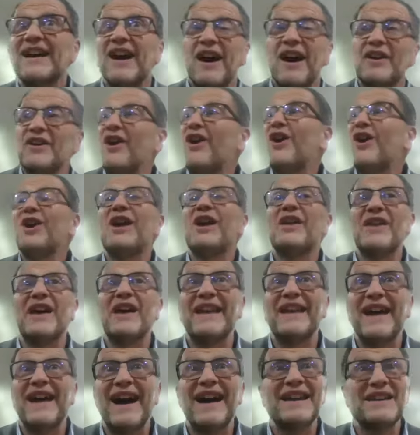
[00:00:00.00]
On all of
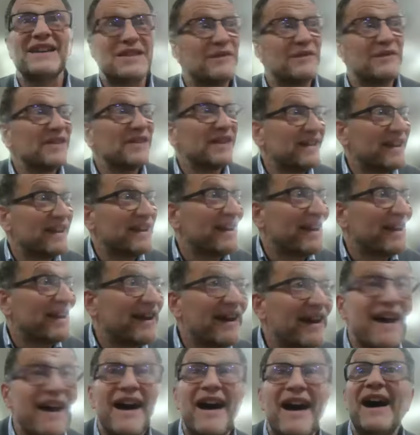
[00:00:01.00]
the nights of the
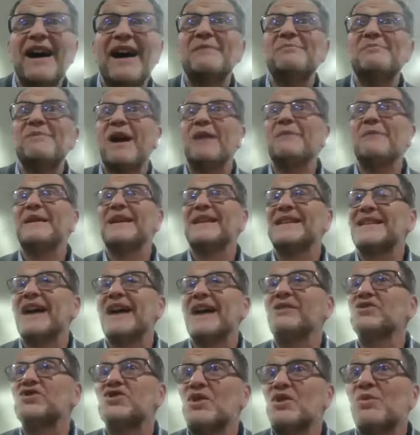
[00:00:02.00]
year, mommy
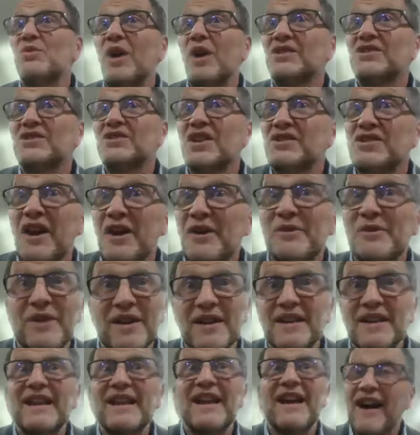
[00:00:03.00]
tells you what to do.